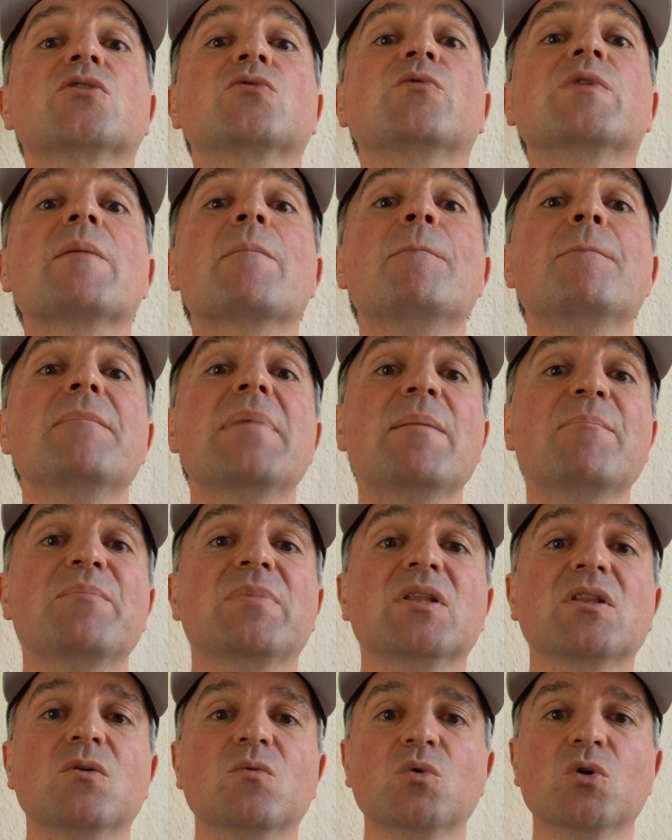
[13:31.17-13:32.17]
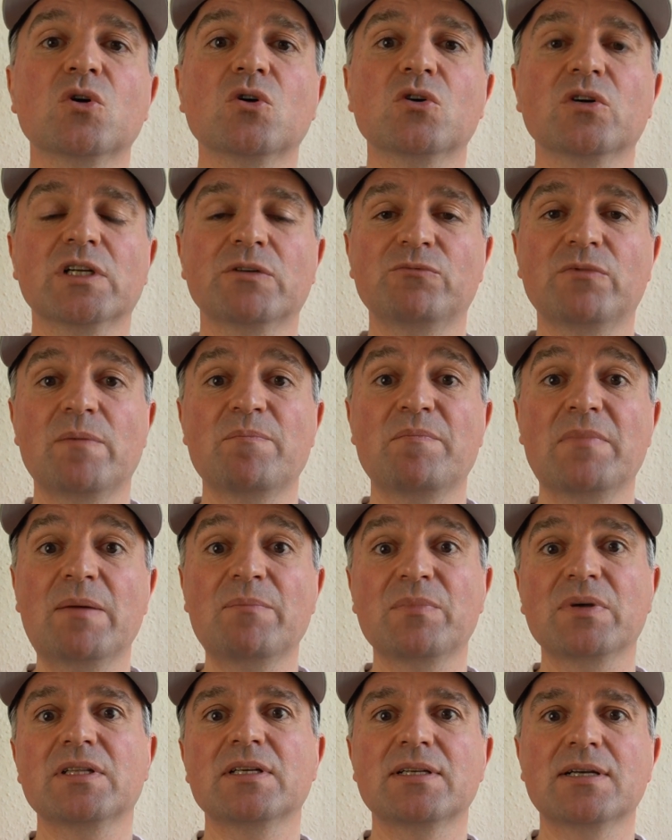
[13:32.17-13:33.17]
to remember the war and
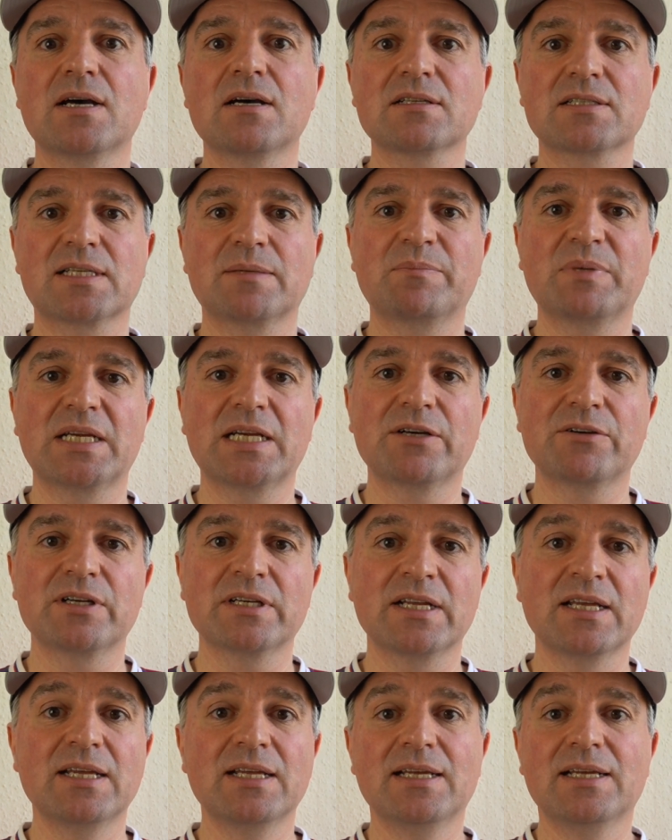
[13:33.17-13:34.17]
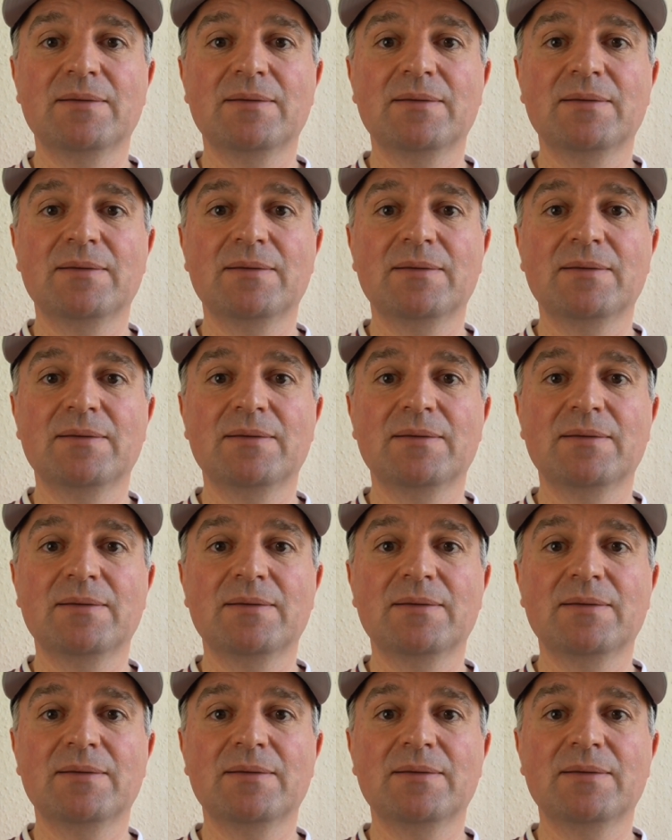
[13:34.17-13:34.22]
remember the Nazi period,